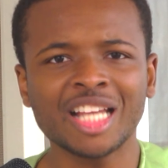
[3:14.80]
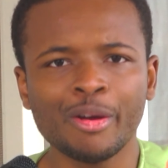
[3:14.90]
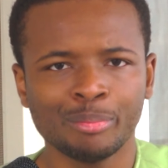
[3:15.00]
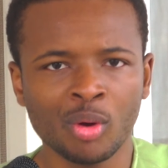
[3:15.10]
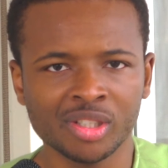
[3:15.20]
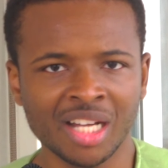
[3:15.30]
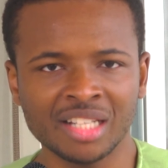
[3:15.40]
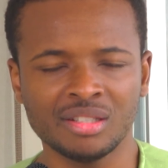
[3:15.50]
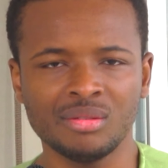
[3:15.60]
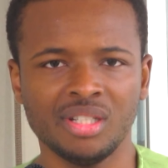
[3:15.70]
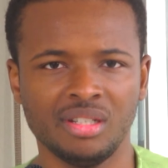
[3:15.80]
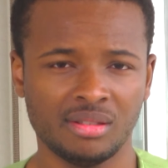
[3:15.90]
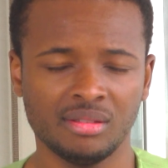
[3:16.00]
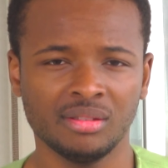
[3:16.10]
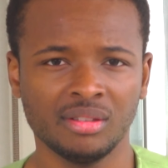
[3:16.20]
how important continuity is.
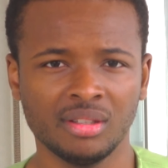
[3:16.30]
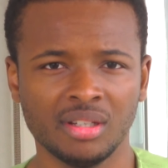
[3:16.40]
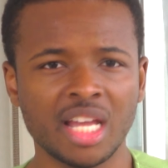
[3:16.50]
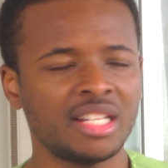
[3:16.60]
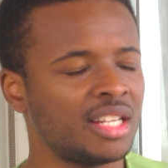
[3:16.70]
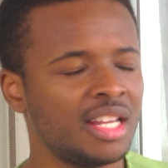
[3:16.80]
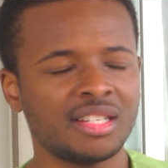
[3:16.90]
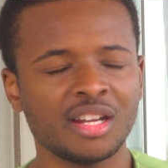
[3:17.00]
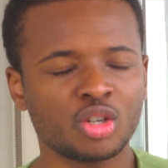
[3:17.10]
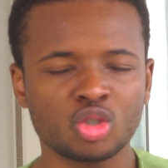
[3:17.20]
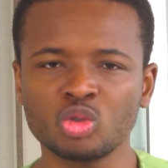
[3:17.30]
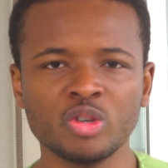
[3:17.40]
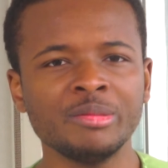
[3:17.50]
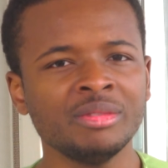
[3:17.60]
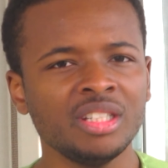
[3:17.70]
It's an
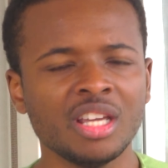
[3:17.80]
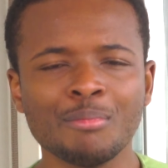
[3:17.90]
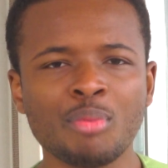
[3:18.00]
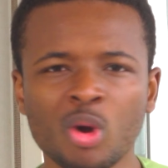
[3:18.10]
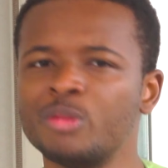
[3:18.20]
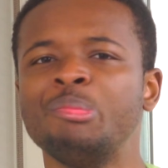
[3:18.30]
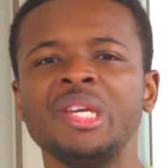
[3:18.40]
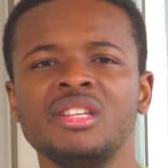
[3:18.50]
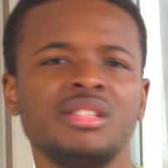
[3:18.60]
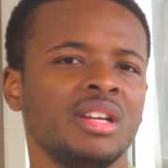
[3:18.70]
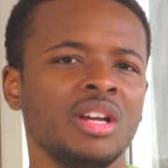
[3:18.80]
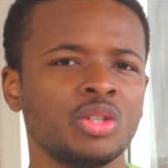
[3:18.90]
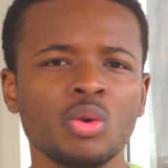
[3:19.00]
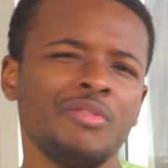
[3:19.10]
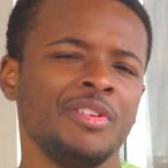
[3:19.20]
extremely important piece
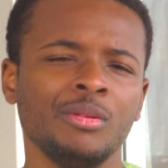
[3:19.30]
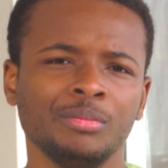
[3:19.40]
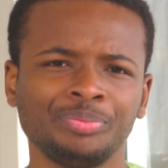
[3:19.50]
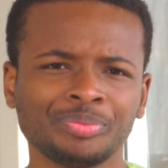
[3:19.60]
to a film.